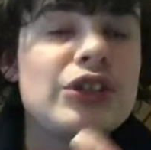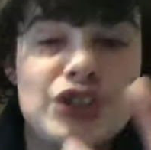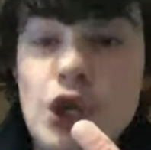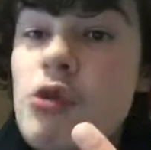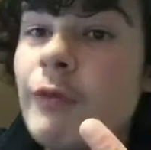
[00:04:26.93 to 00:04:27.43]

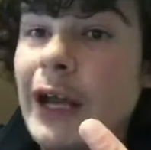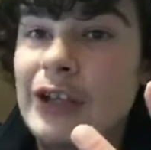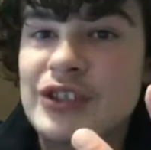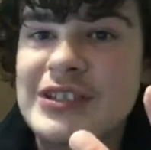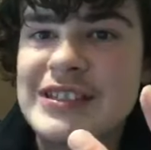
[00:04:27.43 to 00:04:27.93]
Two
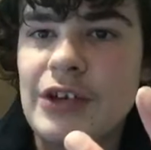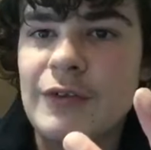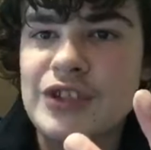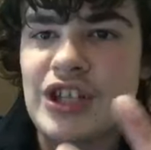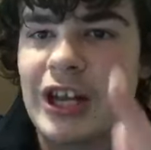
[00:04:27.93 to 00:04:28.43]
rides on
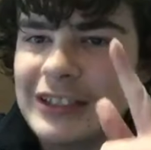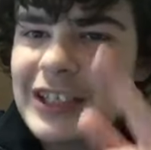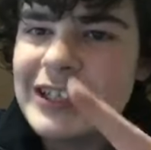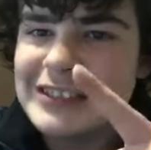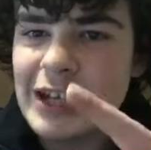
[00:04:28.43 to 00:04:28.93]
Silver Star. I
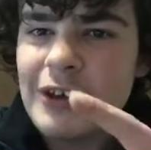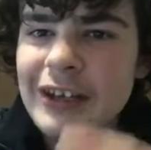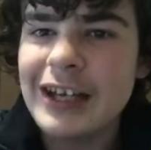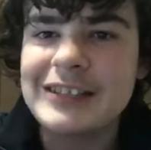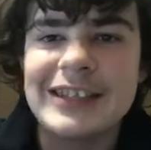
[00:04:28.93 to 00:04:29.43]
didn't tell
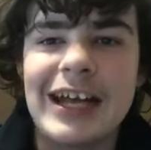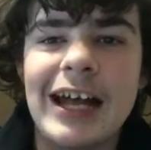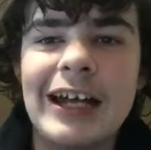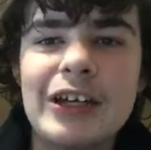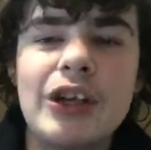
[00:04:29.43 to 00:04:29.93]
you guys that
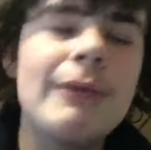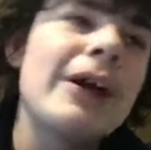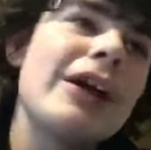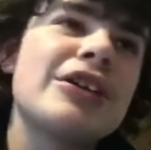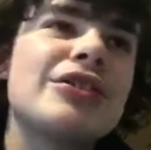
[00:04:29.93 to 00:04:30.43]
I had
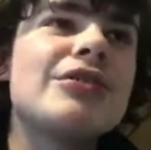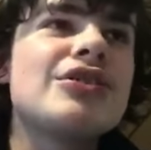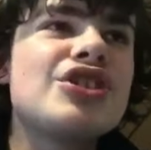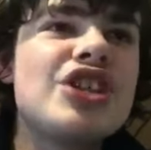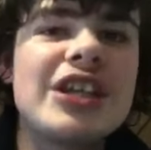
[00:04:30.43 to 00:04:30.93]
another
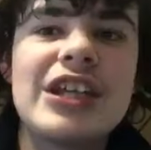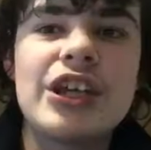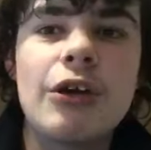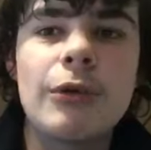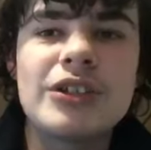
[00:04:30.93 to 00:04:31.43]
cheeky
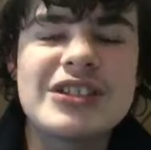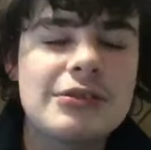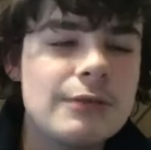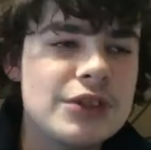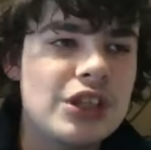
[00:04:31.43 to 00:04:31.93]
go on
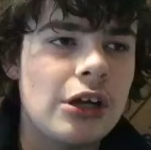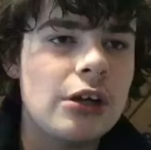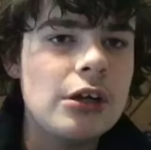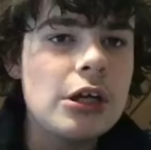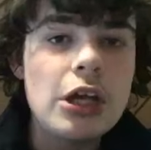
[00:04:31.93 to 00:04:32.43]
Silver
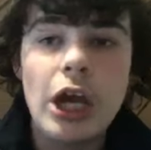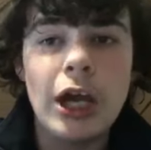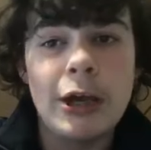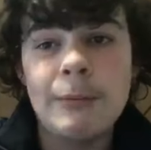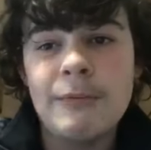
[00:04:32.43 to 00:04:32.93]
Star.
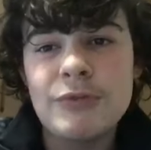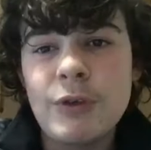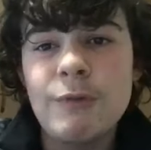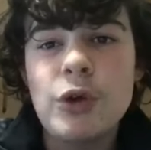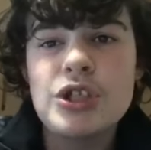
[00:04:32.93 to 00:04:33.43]
Um,
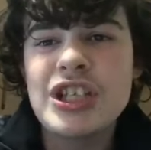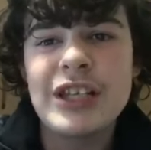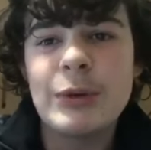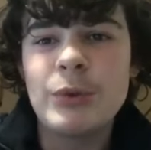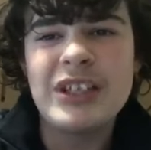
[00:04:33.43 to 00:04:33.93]

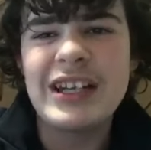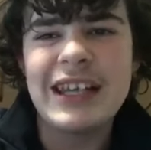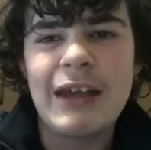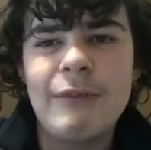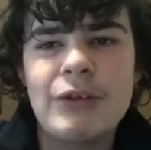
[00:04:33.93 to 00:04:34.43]
unfortunately, we didn't
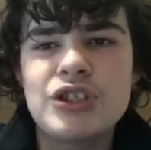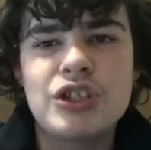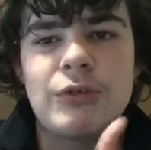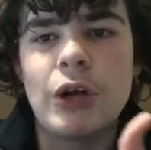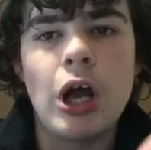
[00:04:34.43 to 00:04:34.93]
get around to
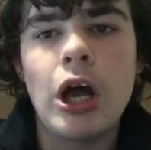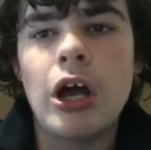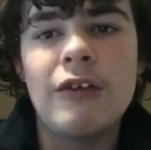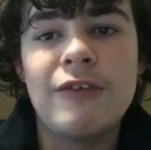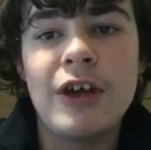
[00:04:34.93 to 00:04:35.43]
doing
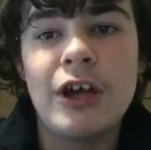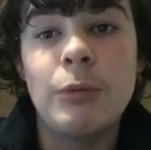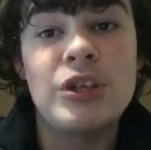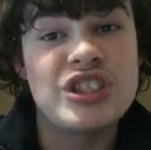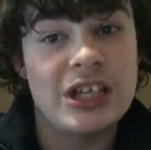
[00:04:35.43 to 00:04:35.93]
Arthur,
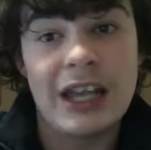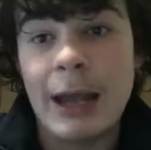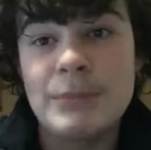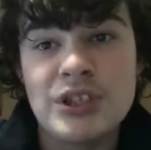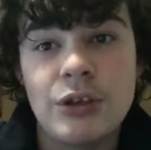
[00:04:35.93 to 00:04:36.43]
which I
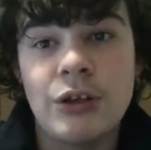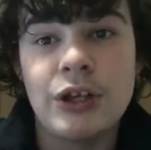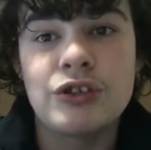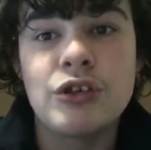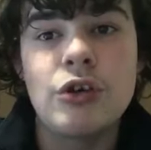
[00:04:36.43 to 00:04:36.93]

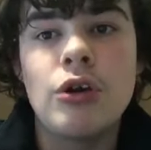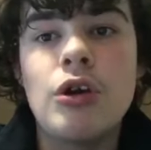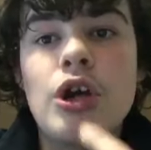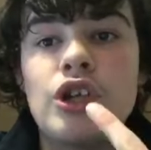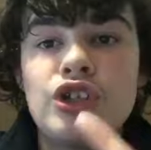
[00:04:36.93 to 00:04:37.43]
absolutely
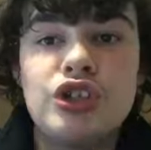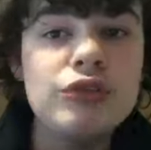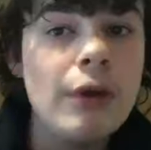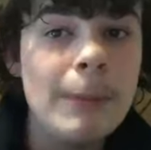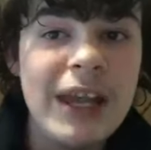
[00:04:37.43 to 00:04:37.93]
adore.
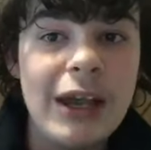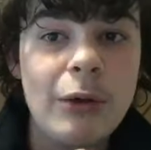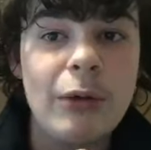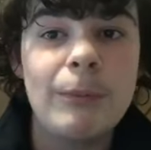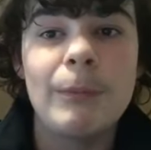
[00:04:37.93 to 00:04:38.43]

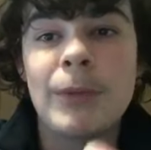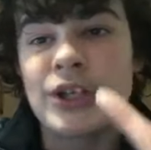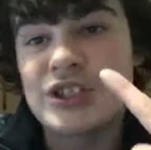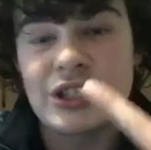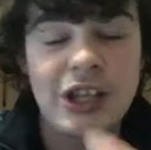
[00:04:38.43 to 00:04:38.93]
Euromir,
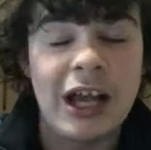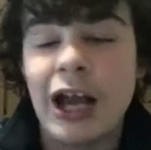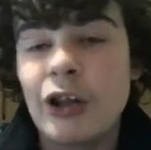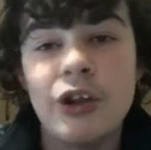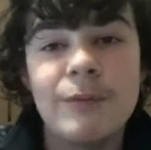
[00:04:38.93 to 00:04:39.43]
because
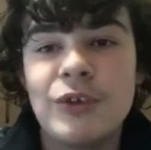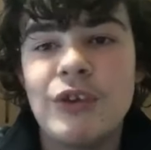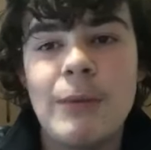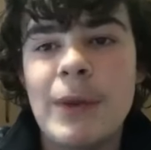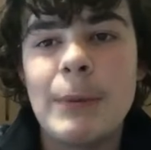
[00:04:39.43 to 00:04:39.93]
I love
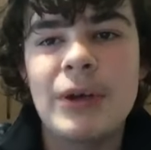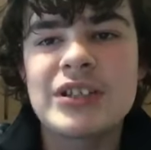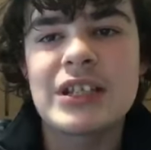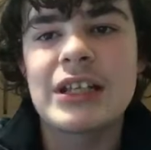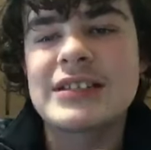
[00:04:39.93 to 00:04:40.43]
Euromir
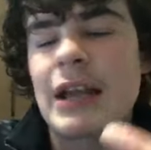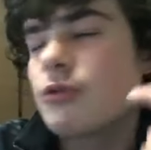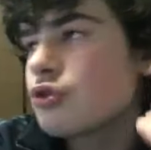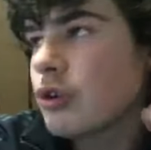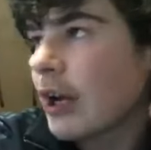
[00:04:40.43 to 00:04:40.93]
because of the
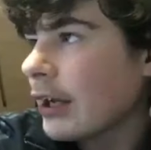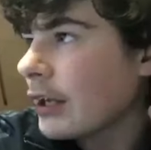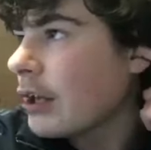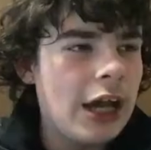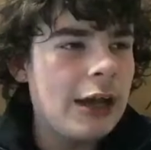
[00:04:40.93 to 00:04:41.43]
soundtrack.
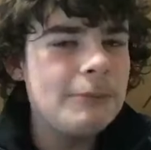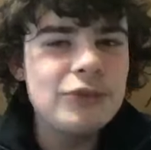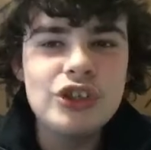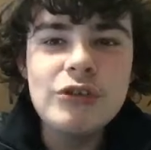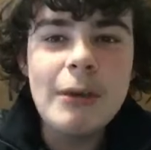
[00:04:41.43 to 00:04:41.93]

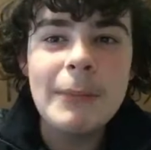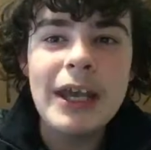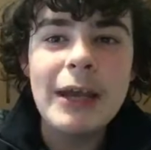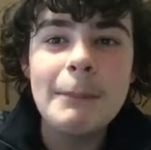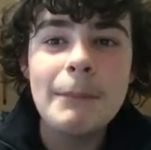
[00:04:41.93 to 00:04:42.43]
Um,
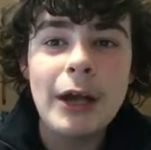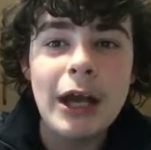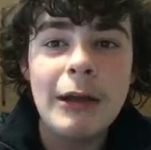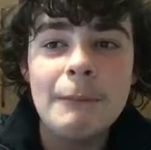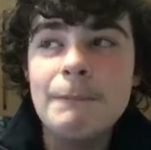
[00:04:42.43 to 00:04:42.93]
Euromir,
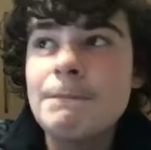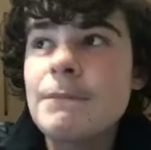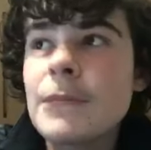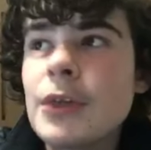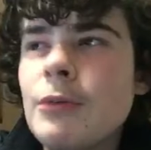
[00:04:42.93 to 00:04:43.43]
um,
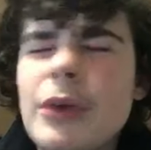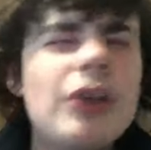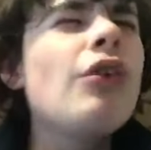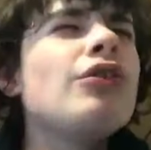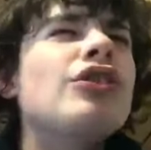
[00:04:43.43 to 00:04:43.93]
wait,
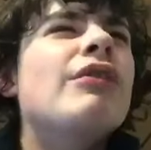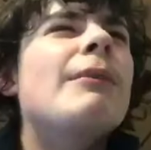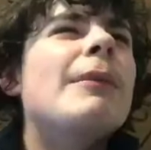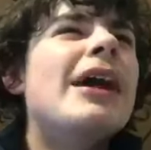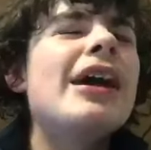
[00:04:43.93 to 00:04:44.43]
not
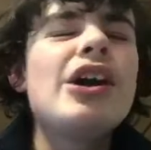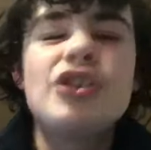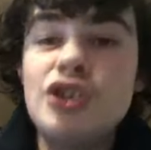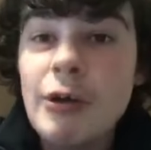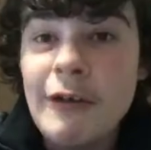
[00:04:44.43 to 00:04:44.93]
Euromir,
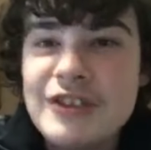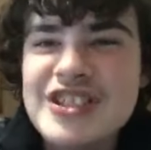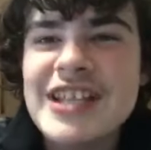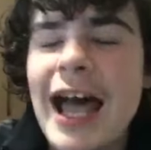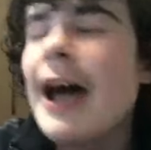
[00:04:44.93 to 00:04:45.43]

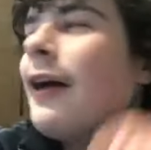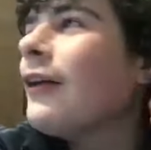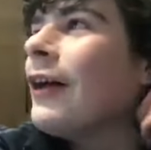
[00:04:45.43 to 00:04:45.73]
Eurosat.